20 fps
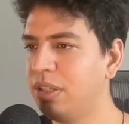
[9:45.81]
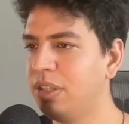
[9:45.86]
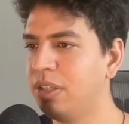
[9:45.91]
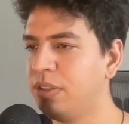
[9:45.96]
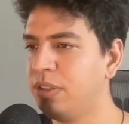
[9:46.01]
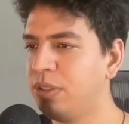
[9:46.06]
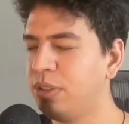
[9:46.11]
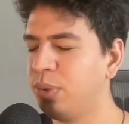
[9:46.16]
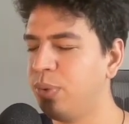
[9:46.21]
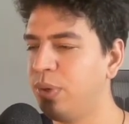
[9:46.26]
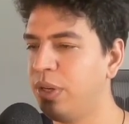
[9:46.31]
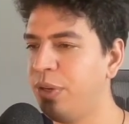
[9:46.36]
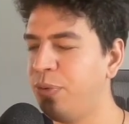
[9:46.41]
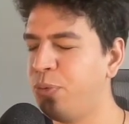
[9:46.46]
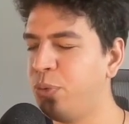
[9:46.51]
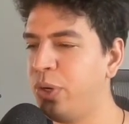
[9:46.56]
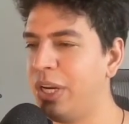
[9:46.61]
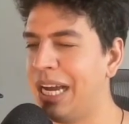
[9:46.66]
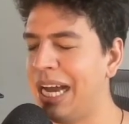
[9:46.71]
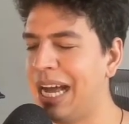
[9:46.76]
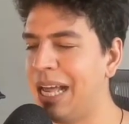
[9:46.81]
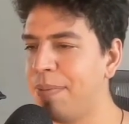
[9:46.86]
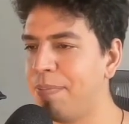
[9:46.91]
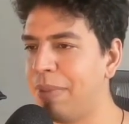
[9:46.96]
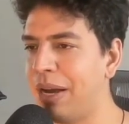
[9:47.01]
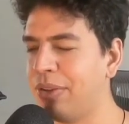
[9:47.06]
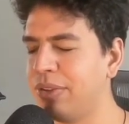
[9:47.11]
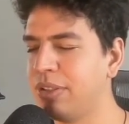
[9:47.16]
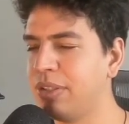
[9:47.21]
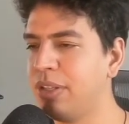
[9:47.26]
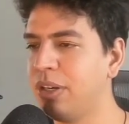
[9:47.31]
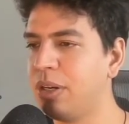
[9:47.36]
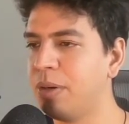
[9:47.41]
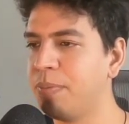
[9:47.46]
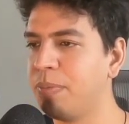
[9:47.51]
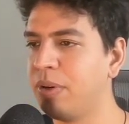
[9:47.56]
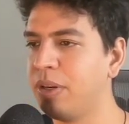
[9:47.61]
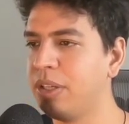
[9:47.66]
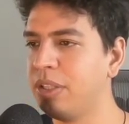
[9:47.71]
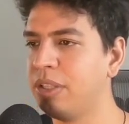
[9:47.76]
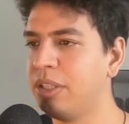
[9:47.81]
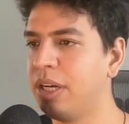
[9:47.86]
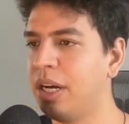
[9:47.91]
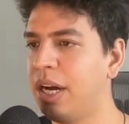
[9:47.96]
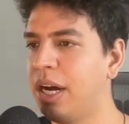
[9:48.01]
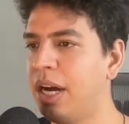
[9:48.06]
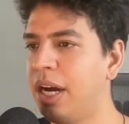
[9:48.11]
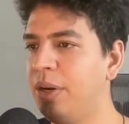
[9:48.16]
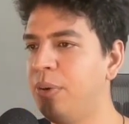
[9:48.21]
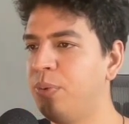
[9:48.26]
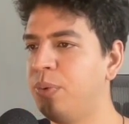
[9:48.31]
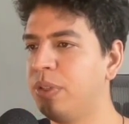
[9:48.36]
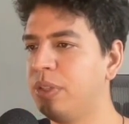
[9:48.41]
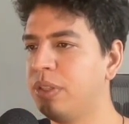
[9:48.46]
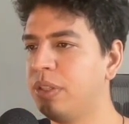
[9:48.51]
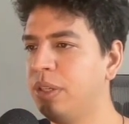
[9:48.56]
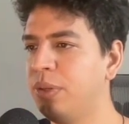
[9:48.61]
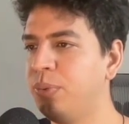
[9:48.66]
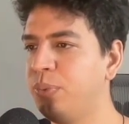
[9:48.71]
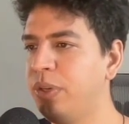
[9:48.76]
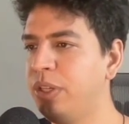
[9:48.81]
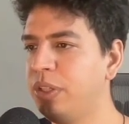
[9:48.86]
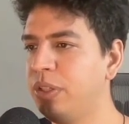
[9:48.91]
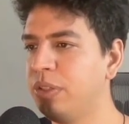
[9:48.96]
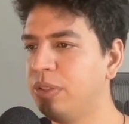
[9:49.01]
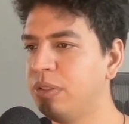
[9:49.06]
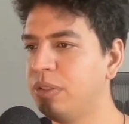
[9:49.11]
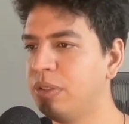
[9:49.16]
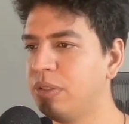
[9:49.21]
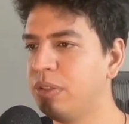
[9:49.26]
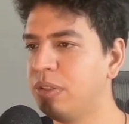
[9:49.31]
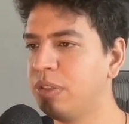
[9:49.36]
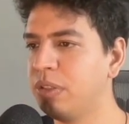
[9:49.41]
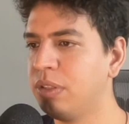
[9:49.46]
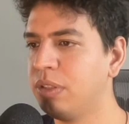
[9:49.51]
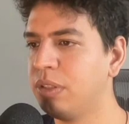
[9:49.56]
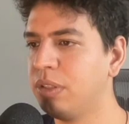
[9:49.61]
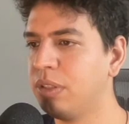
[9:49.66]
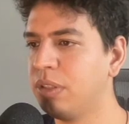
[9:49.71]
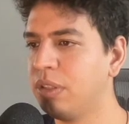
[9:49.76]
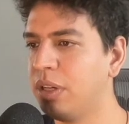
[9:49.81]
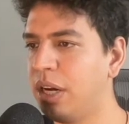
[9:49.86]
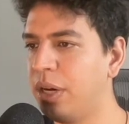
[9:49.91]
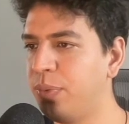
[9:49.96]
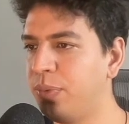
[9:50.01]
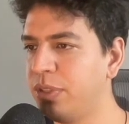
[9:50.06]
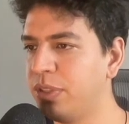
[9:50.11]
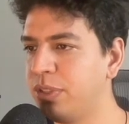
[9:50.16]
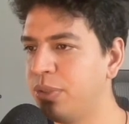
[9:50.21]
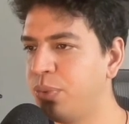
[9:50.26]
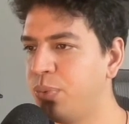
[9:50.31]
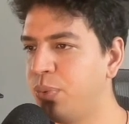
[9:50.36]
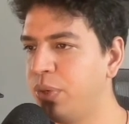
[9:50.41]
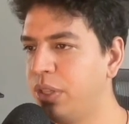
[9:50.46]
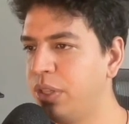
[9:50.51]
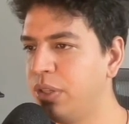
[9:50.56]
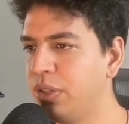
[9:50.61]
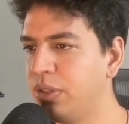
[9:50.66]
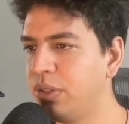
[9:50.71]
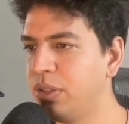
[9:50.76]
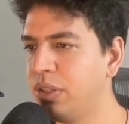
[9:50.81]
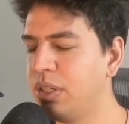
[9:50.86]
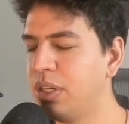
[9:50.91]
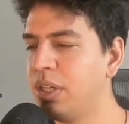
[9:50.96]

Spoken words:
So if we unmount the component, I want to window,